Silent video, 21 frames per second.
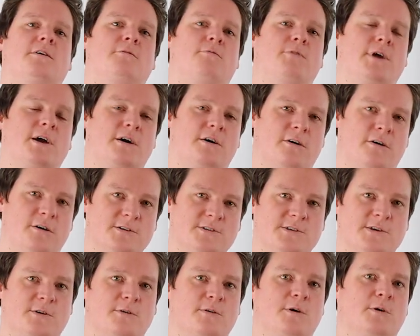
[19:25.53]
We are
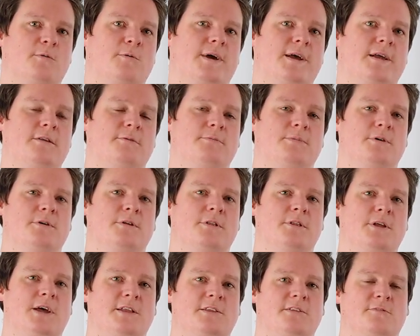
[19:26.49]
also
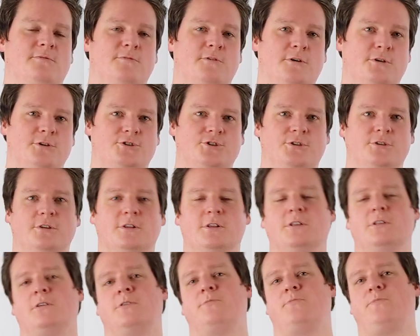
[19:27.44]
available at the
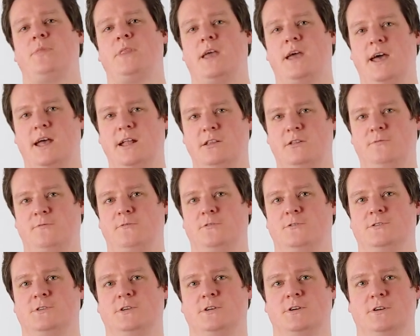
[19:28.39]
virtual and the
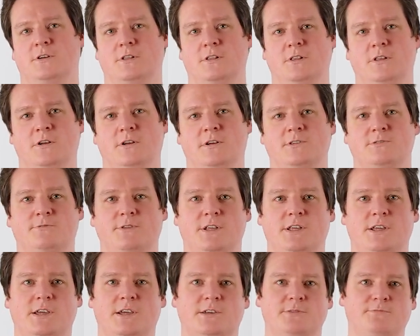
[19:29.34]
physical
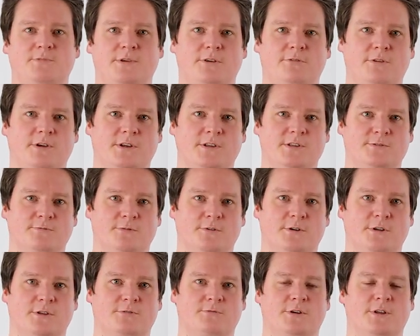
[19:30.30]
3D Experience
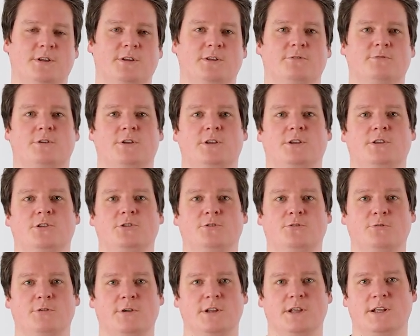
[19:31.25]
World
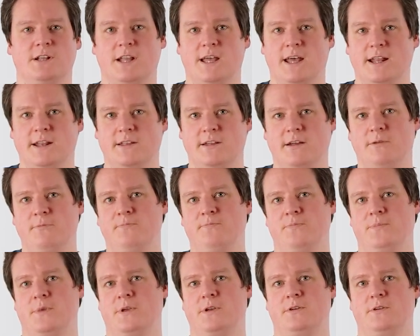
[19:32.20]
2022 in Atlanta.
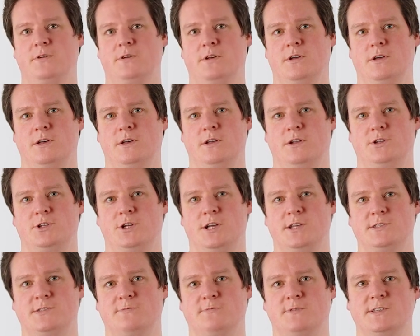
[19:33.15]

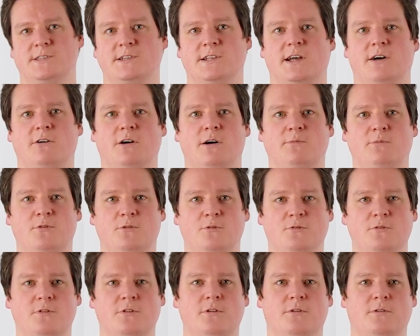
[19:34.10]
Just visit our
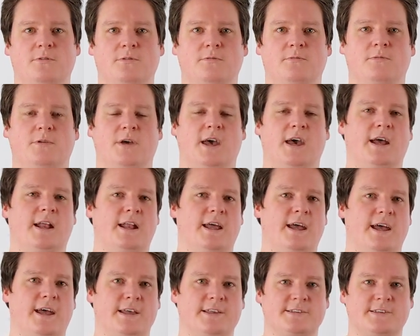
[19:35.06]
booth and
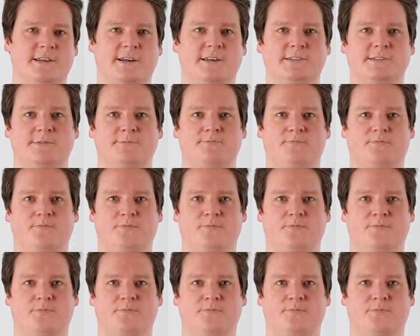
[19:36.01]
ask us.